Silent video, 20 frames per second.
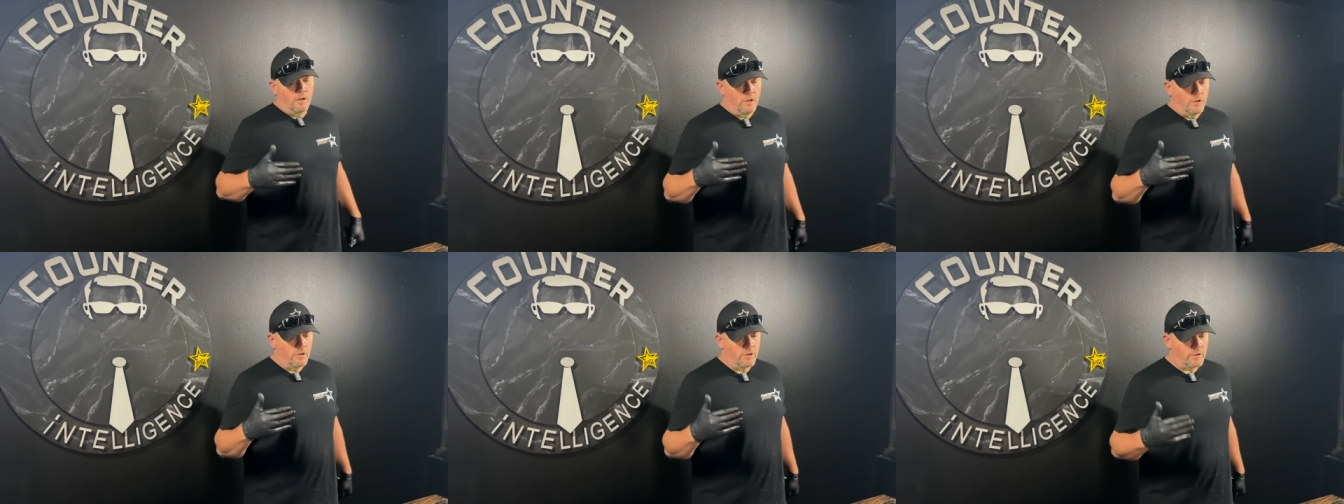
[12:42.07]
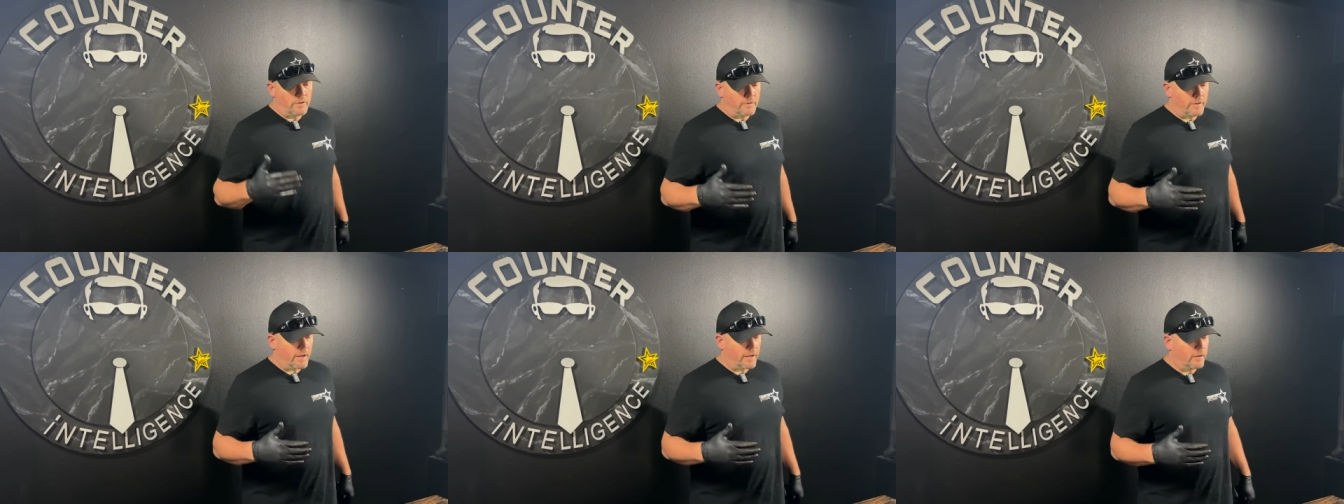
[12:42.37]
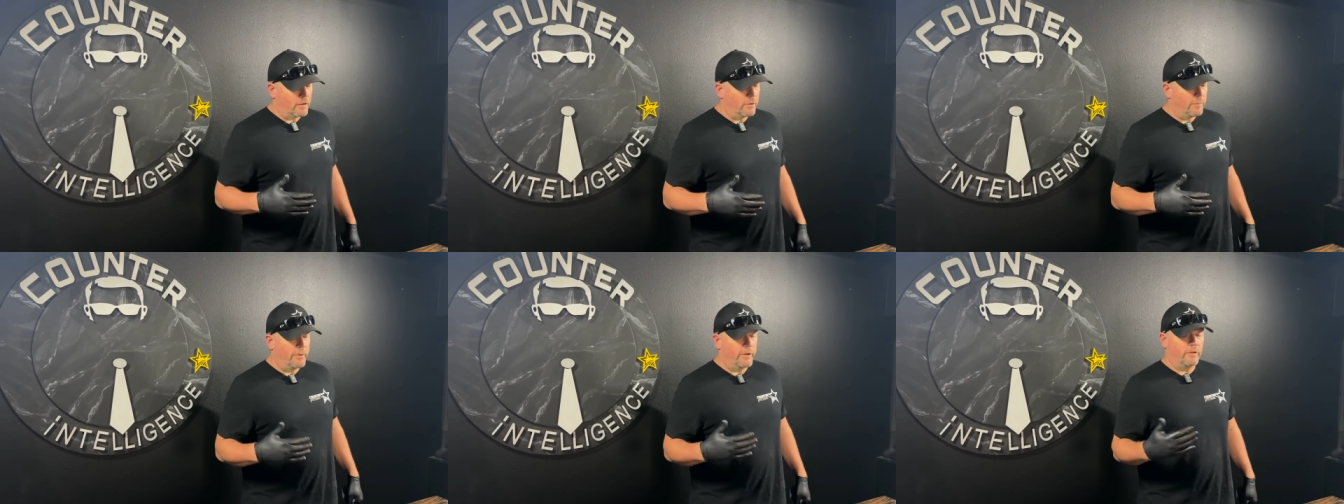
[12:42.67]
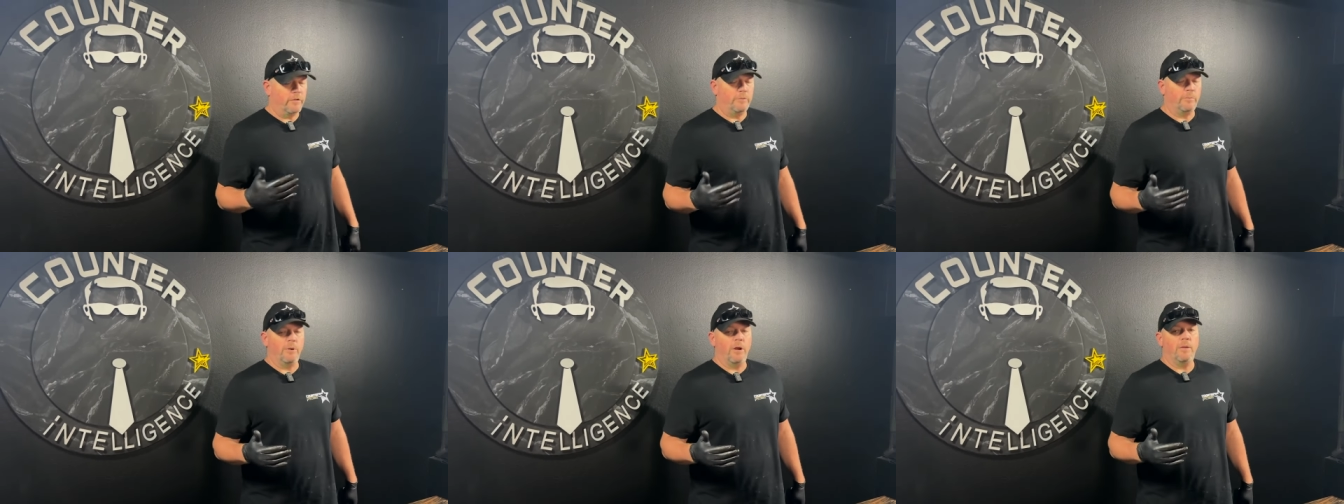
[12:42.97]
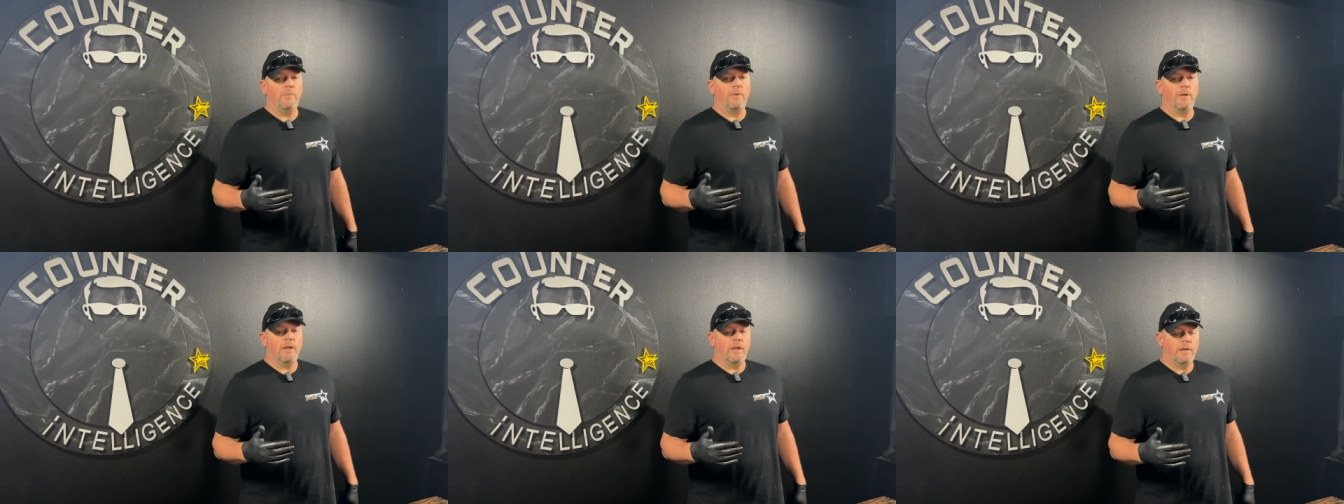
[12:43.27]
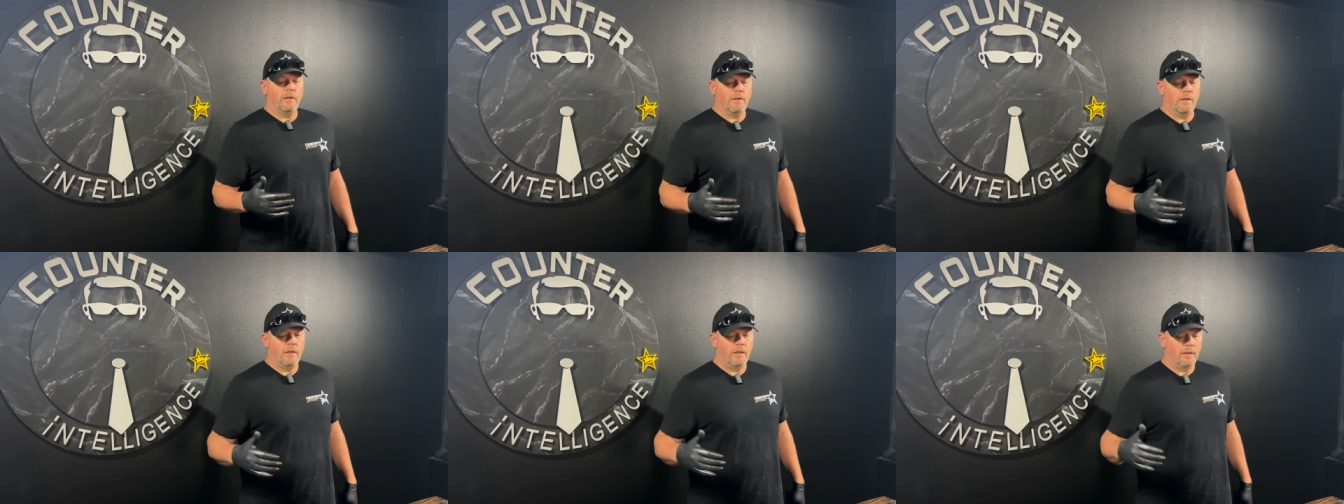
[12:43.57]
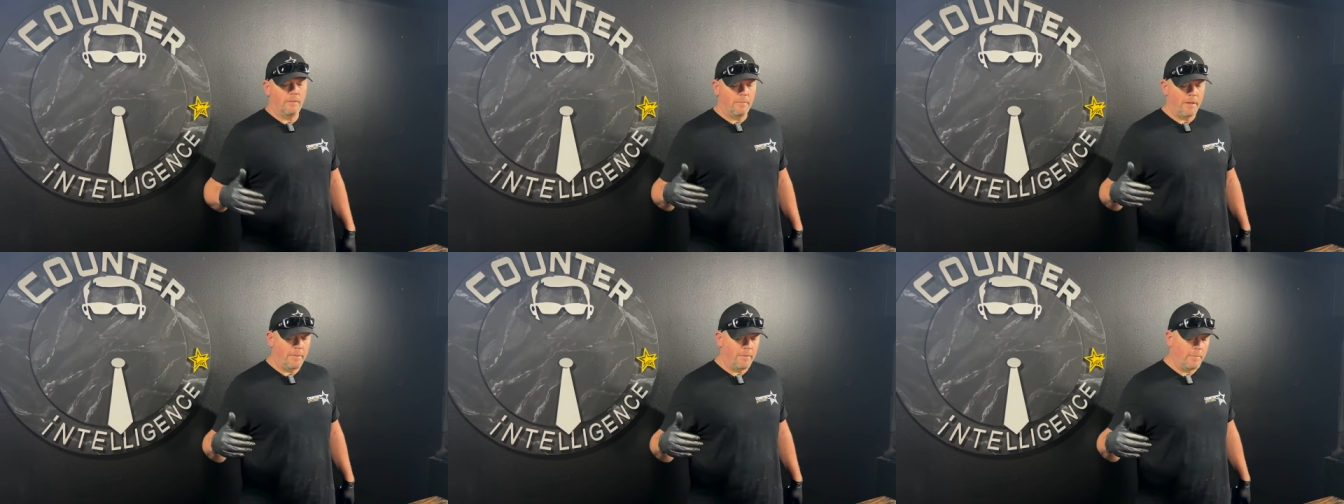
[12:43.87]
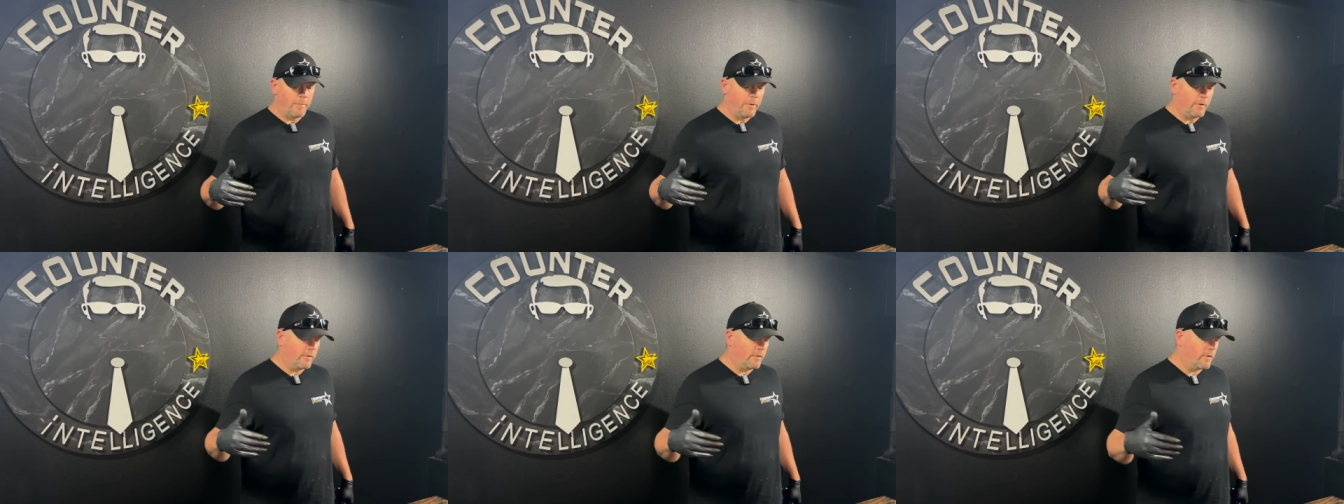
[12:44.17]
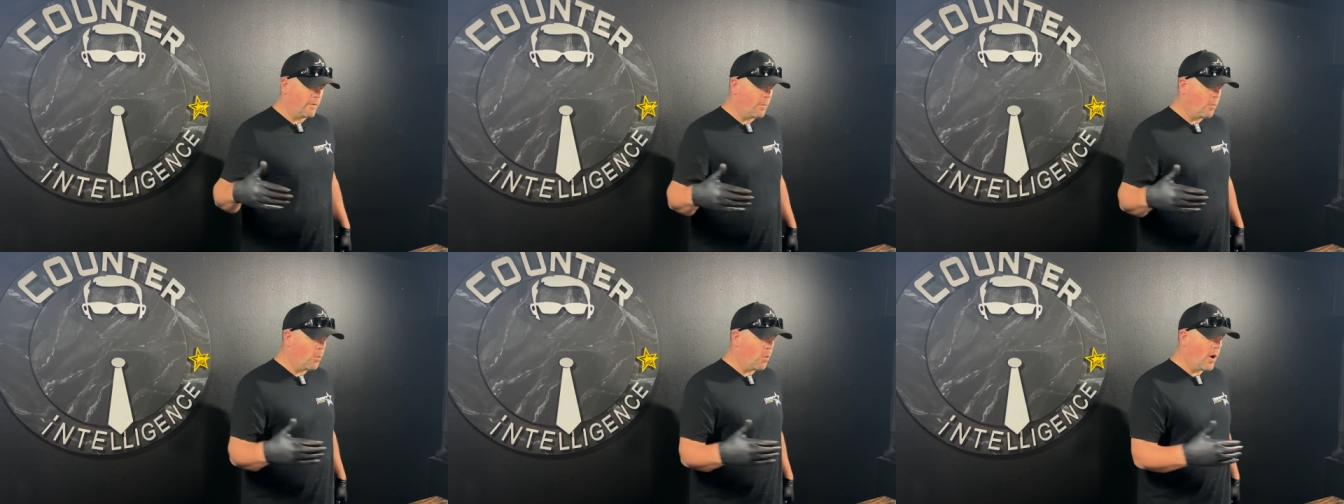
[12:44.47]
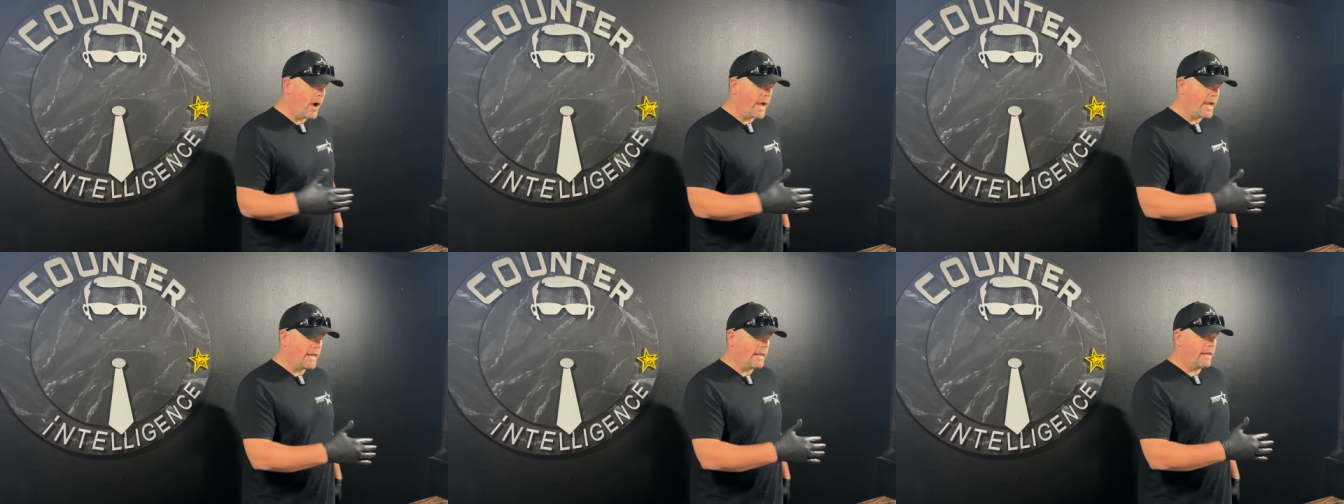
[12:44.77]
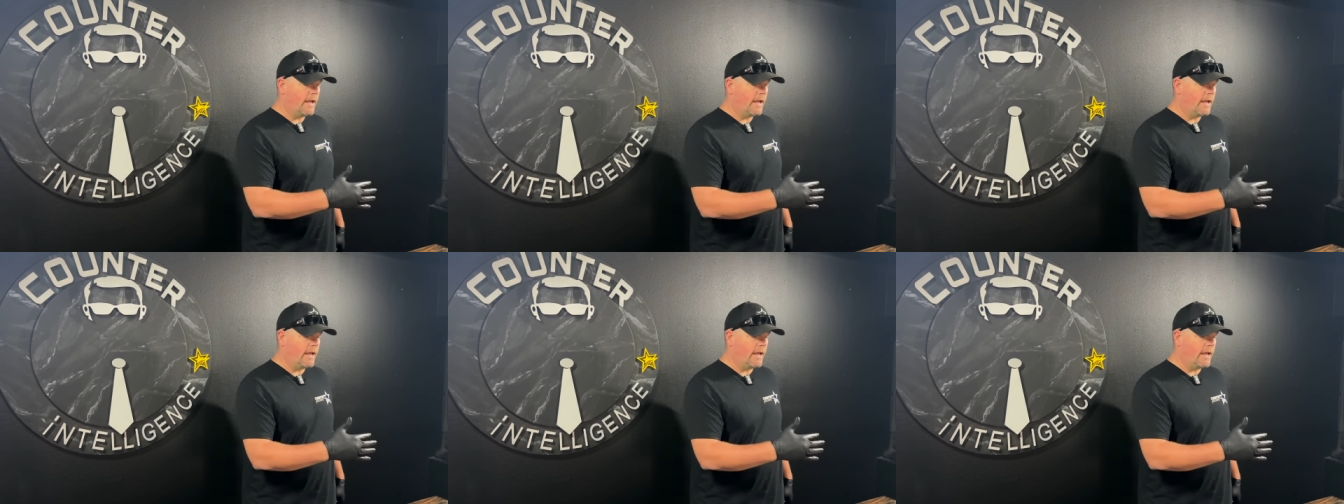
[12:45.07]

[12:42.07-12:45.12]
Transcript: You could take a little bit of spray paint, maybe put some white